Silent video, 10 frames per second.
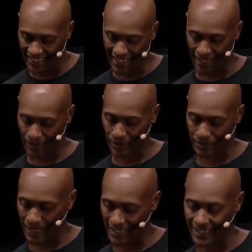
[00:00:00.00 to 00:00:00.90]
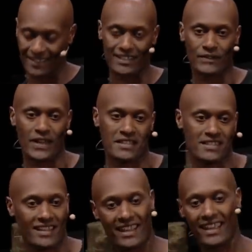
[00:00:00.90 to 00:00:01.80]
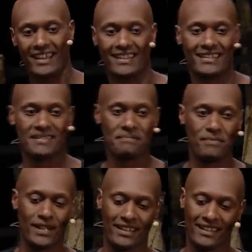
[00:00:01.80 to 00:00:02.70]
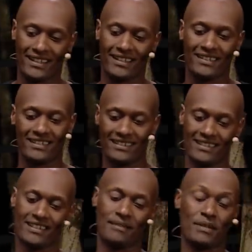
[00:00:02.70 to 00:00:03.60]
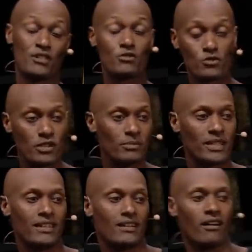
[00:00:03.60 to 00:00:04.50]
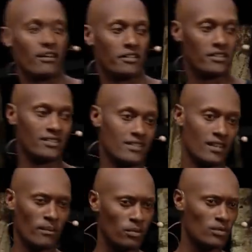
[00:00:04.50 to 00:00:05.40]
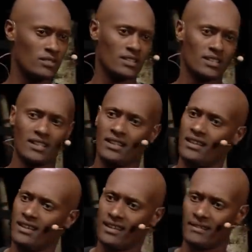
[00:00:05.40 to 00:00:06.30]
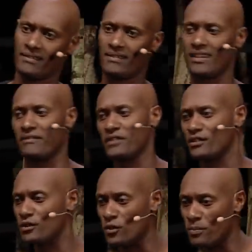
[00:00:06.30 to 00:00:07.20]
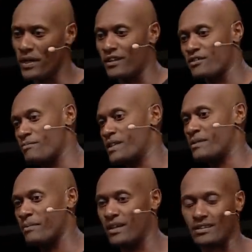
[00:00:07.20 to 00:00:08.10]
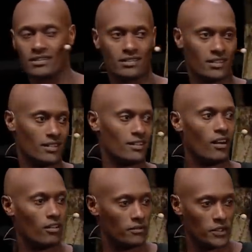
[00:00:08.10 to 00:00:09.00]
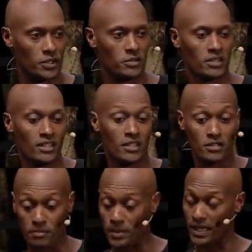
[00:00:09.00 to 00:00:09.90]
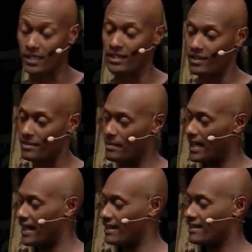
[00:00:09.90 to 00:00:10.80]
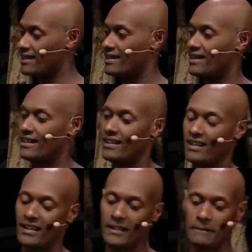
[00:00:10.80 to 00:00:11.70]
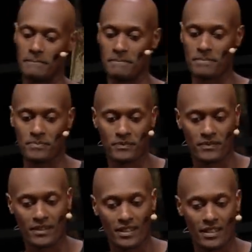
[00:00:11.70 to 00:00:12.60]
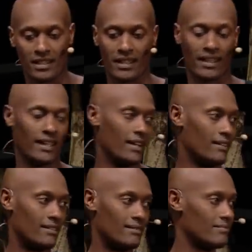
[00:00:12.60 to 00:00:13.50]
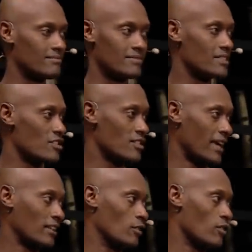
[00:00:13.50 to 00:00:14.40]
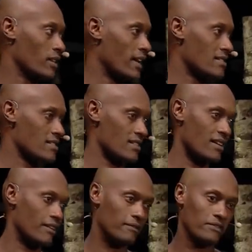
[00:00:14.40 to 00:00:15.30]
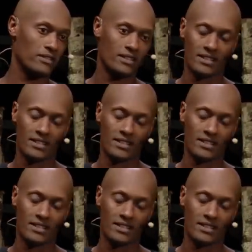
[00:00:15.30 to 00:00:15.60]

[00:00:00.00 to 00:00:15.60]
I will be uh, as fast as I can. But uh, I'm extremely honored, humbled, and uh, feel so proud to be amongst uh, all of you, to be here at M A D. Um, and I can't just thank the organizers enough.